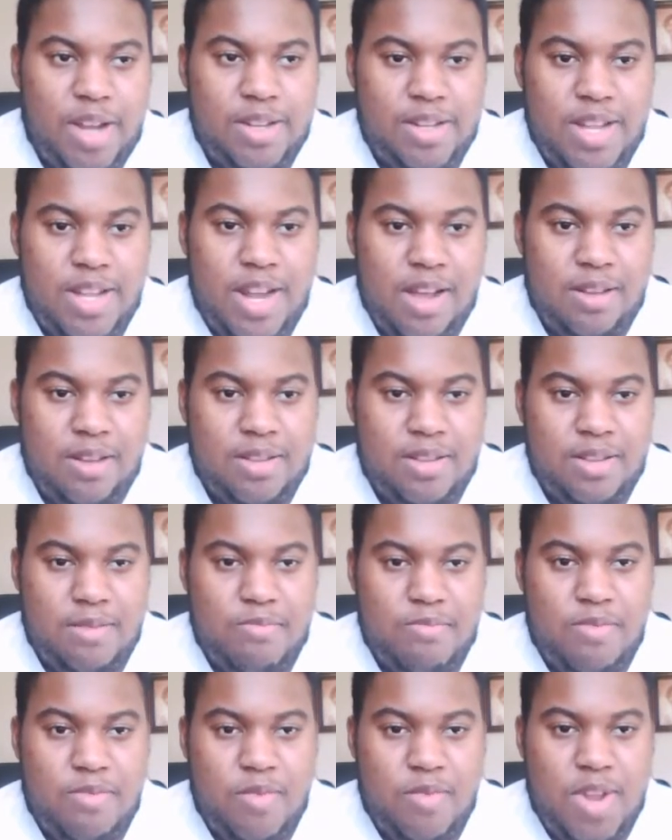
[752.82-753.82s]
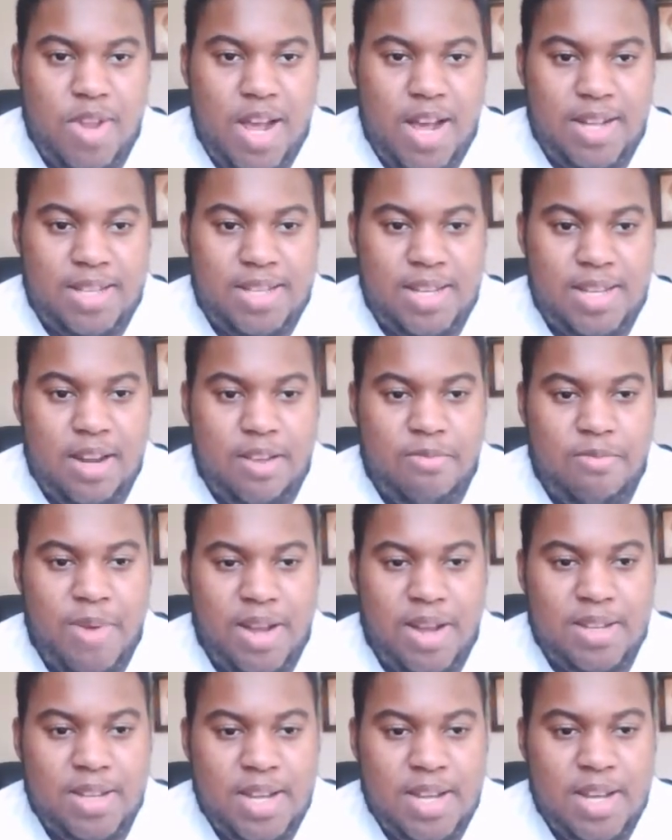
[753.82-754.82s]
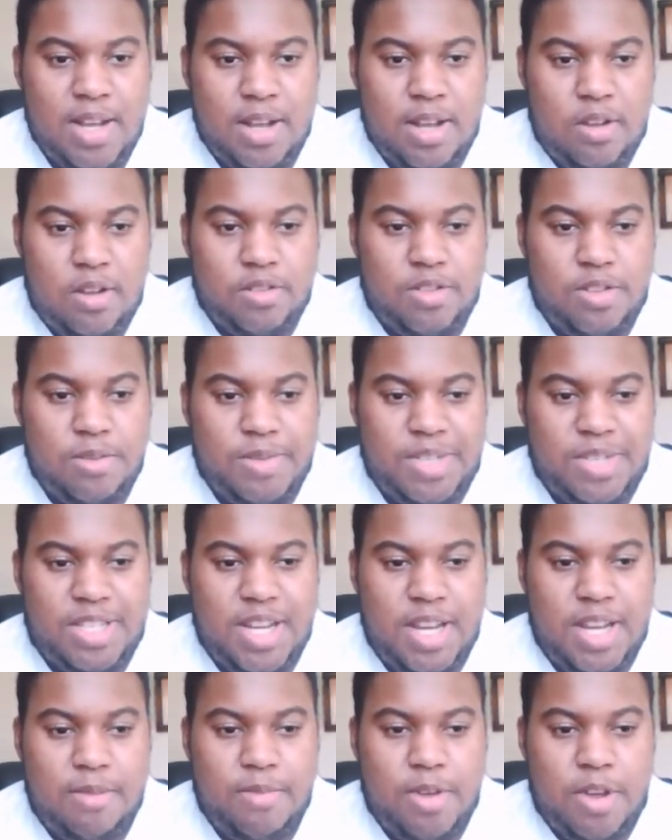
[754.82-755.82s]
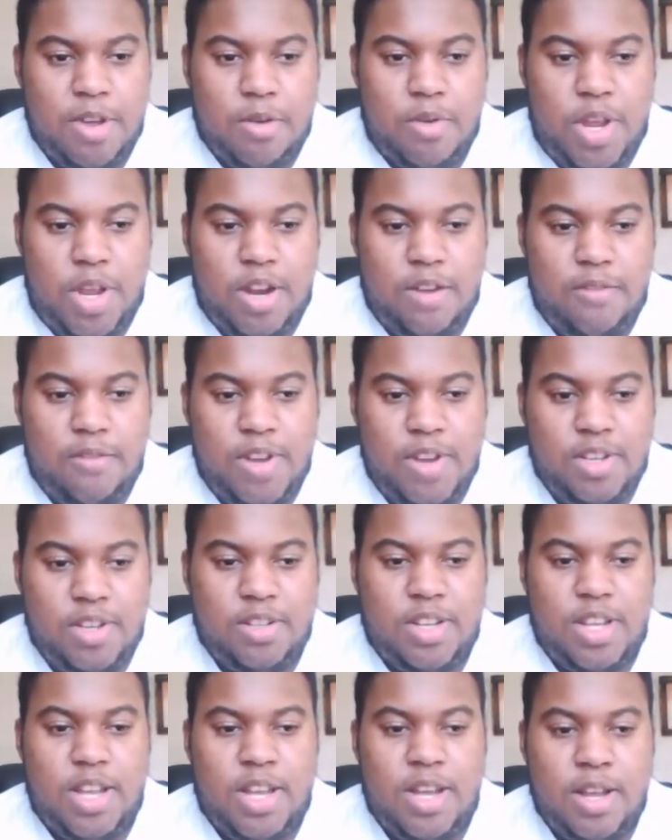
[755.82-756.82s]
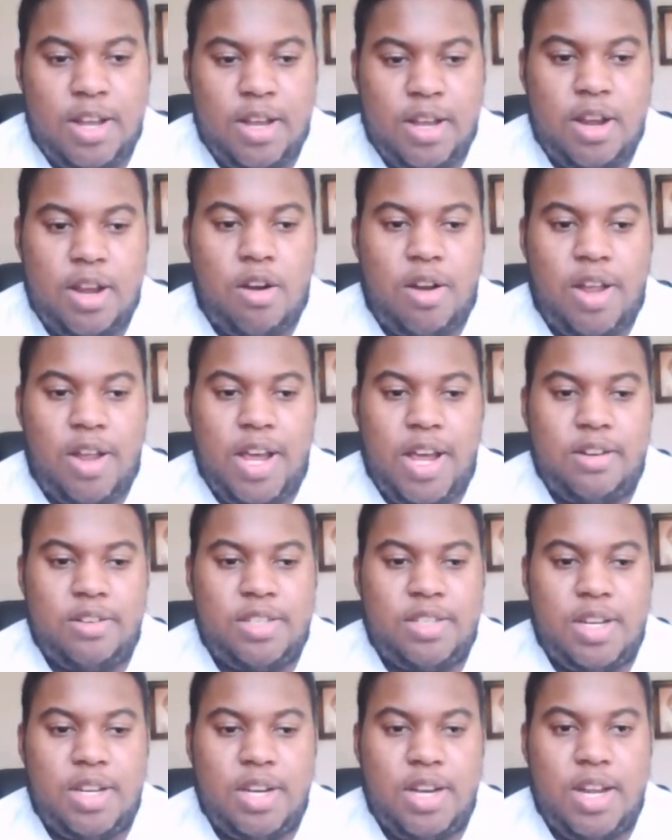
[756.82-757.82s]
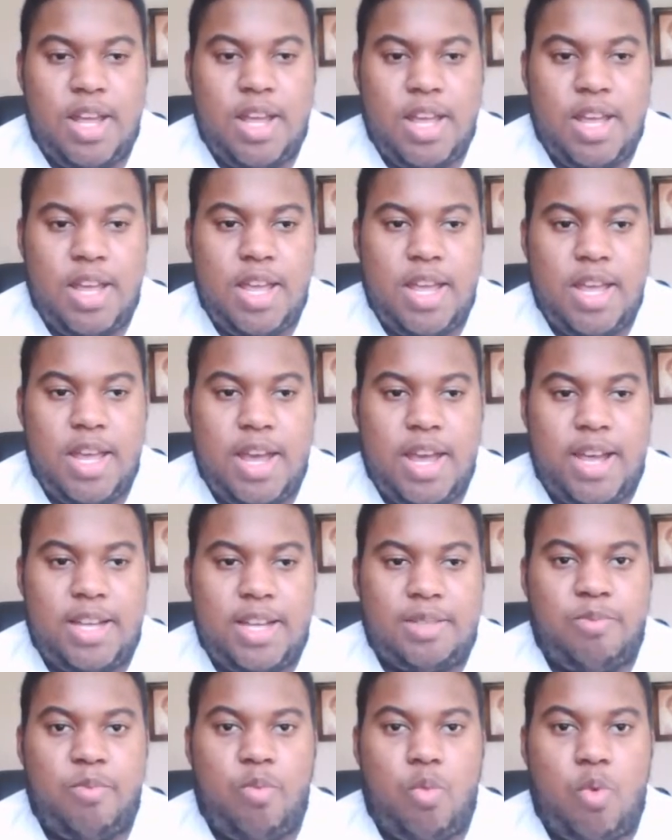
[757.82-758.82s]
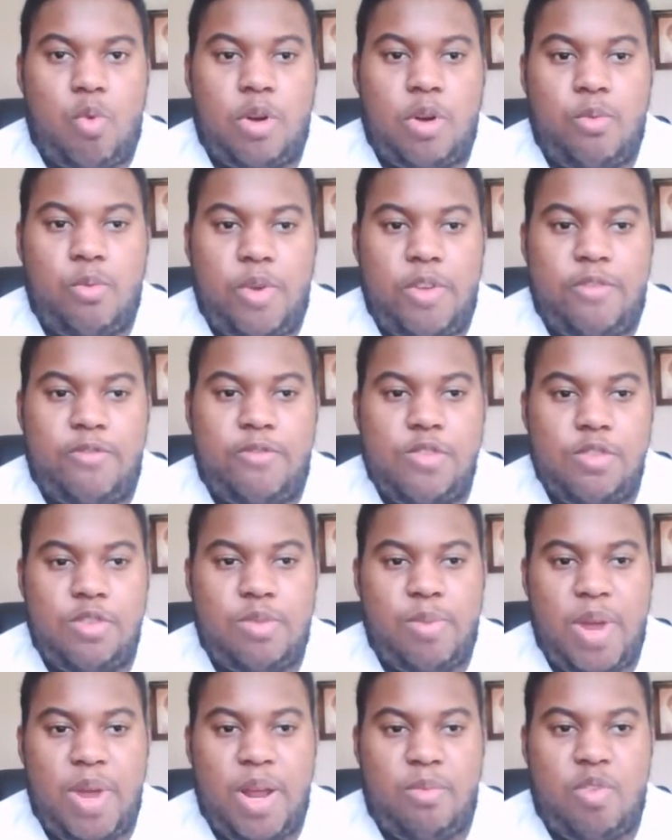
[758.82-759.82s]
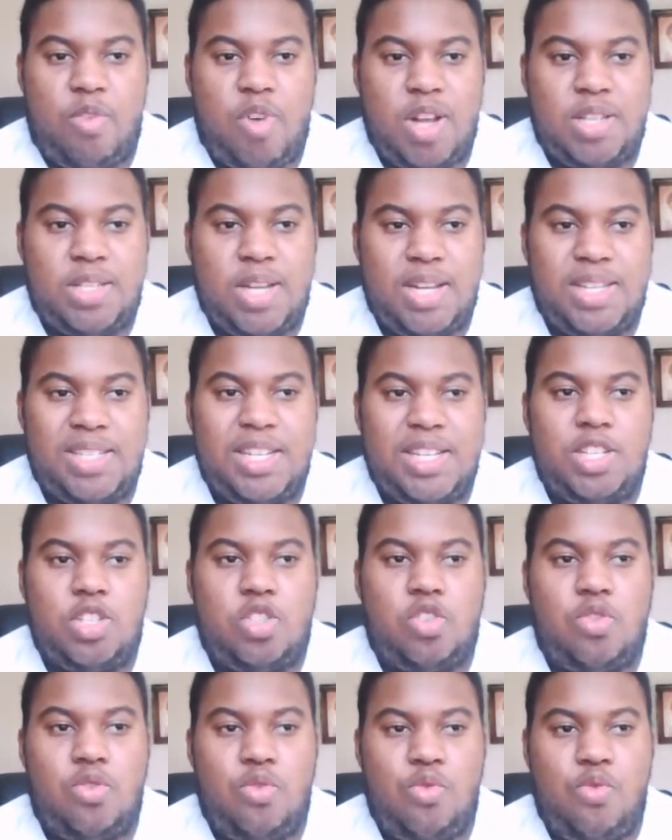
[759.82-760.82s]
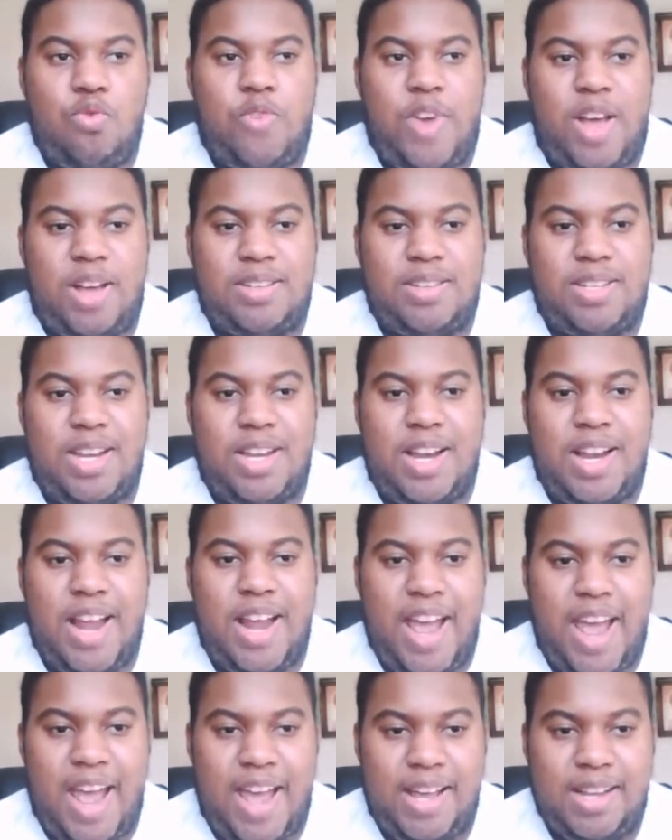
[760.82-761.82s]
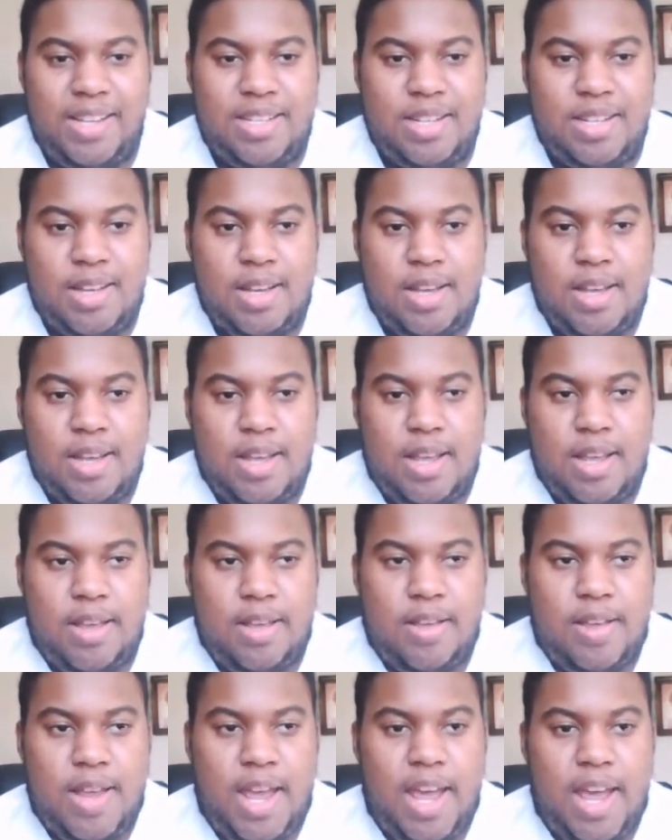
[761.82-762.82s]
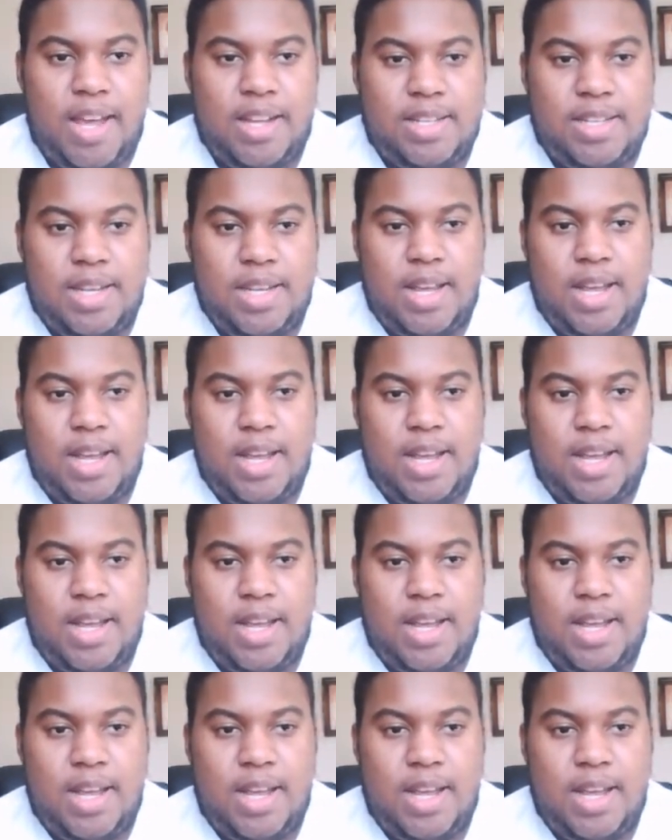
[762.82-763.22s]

now it's enough about Suma's team. Individually, Karl Anderson, he has worked with New Japan Pro Wrestling since 2008, and